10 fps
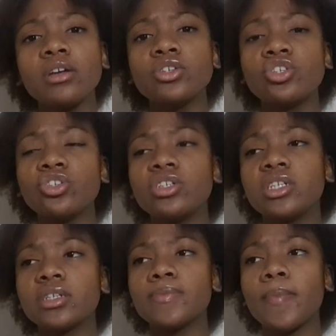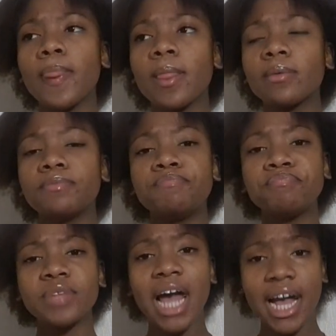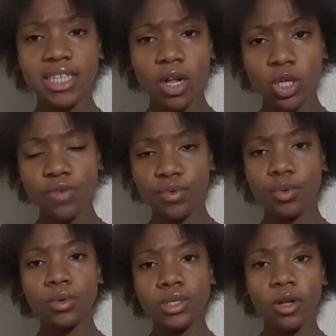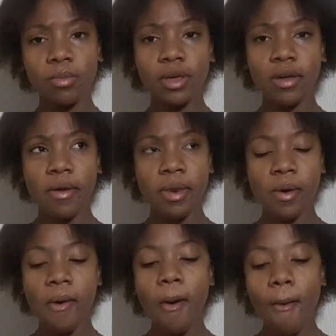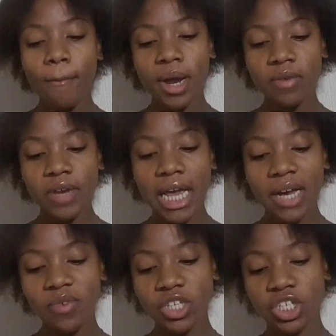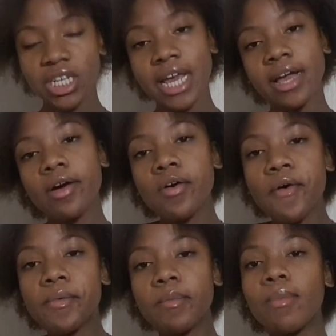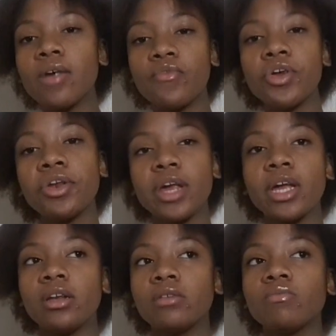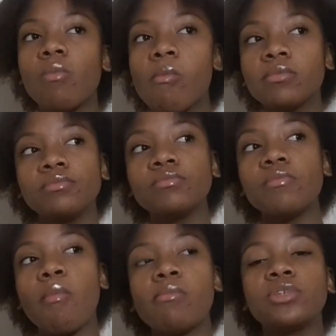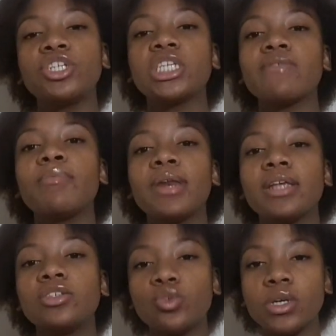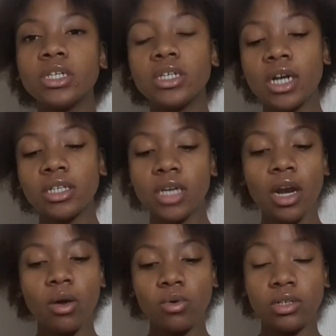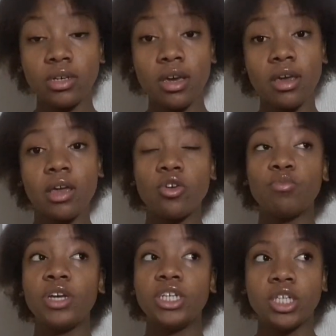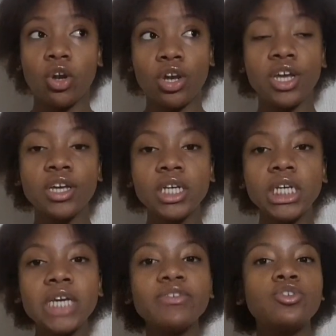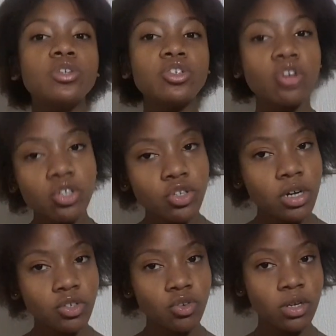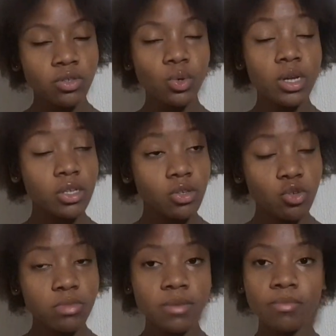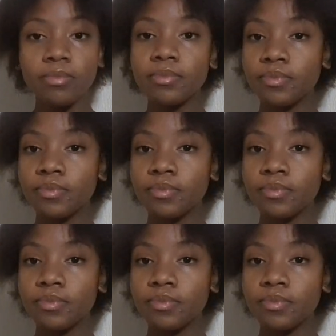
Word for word: should I tell you if you won't tell me, you know? But I feel like if it's just like my friend and she's never been in that situation, i tell her, hey, eh, you're being cheated on. If she chooses not to, to, to listen to me,